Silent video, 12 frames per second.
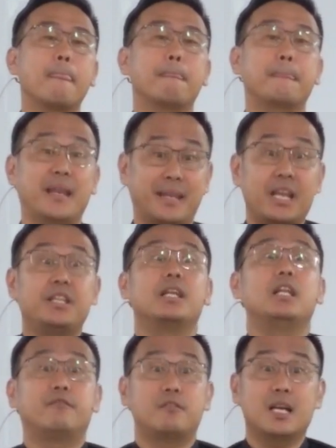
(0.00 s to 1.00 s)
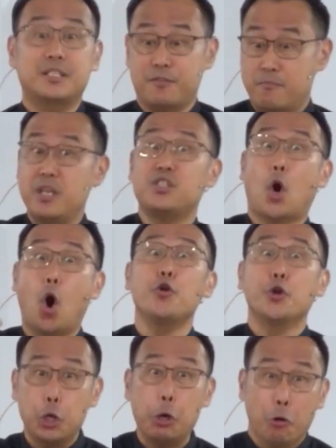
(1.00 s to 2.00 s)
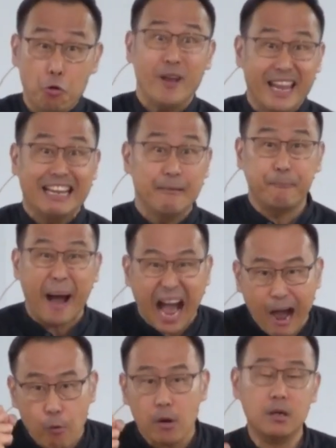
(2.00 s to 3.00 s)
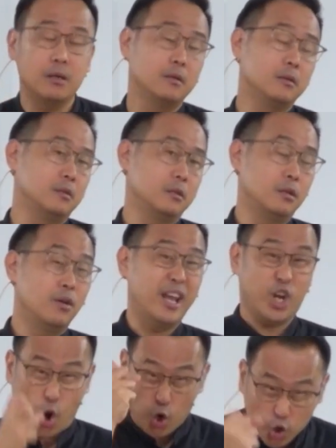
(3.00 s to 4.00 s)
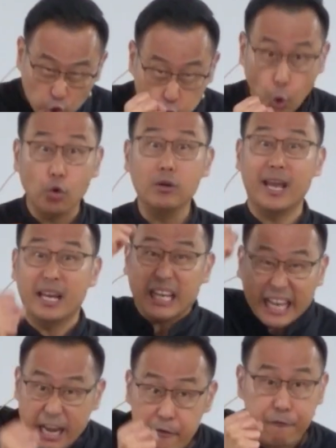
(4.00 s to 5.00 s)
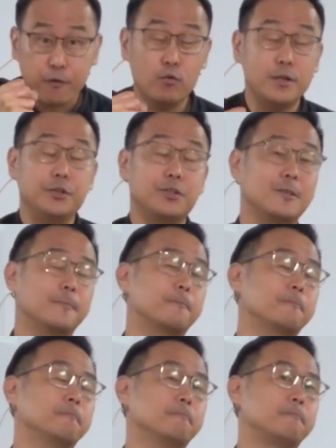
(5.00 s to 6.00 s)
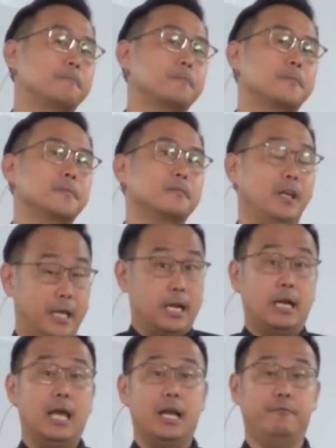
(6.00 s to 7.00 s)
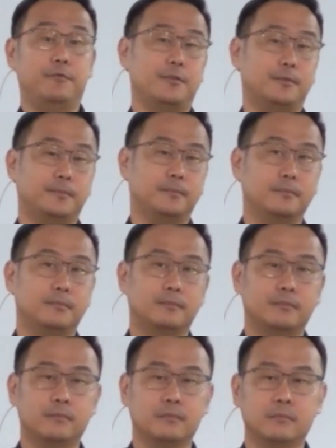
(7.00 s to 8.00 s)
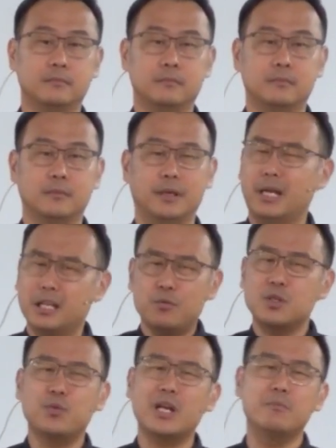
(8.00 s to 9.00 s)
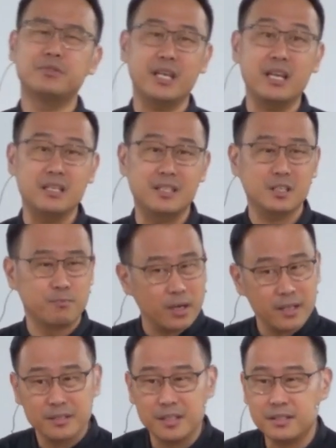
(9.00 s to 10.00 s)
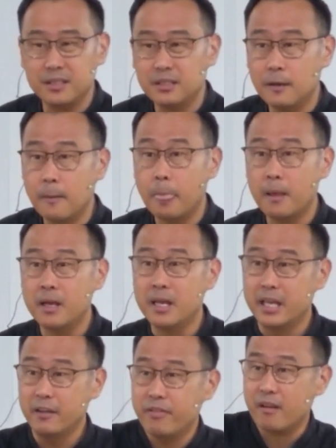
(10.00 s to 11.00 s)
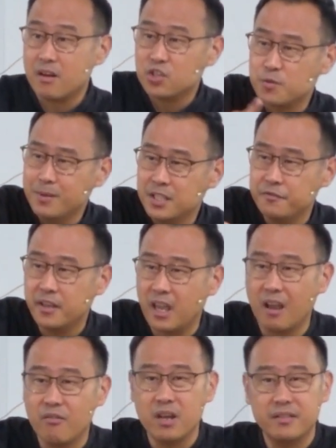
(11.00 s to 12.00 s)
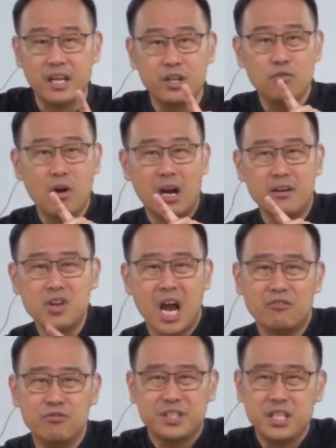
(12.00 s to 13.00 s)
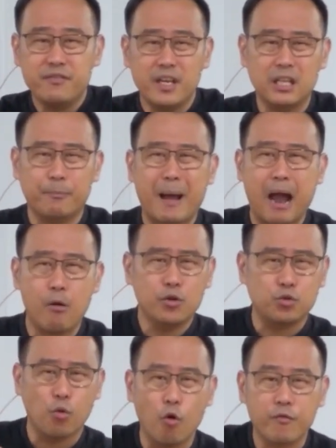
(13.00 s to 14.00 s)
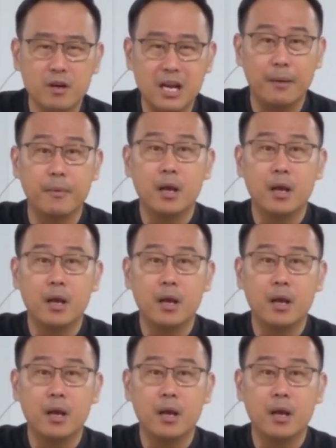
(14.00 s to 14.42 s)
that can deliver us from this ongoing power and control and influence in our lives. In other words, what I'm saying is this, brother, sister, if there are specific areas that you are not receiving the power to overcome,